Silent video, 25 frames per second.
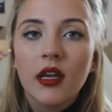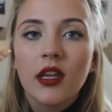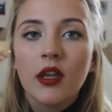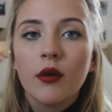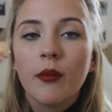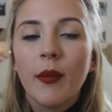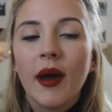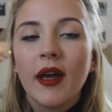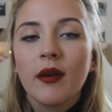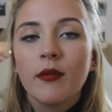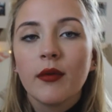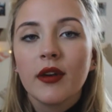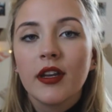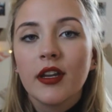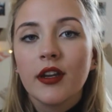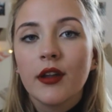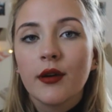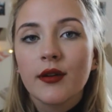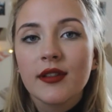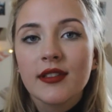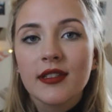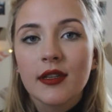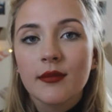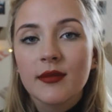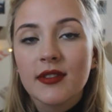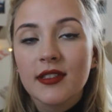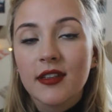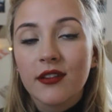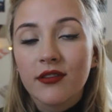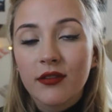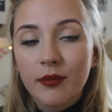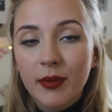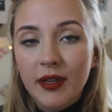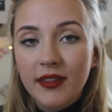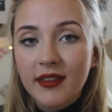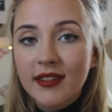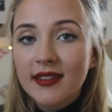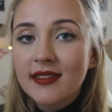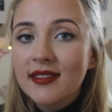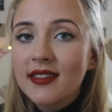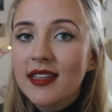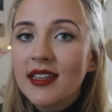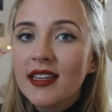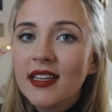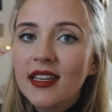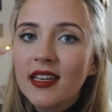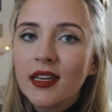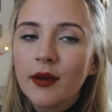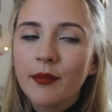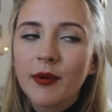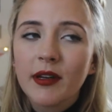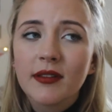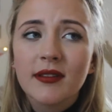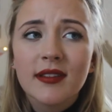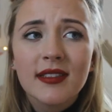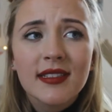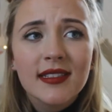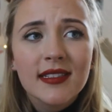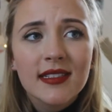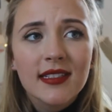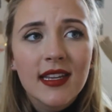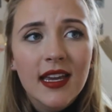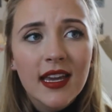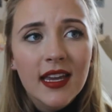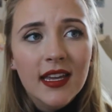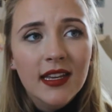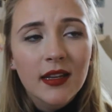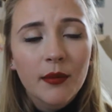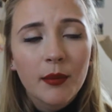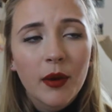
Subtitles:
You might want to know some stuff about the city, about the state,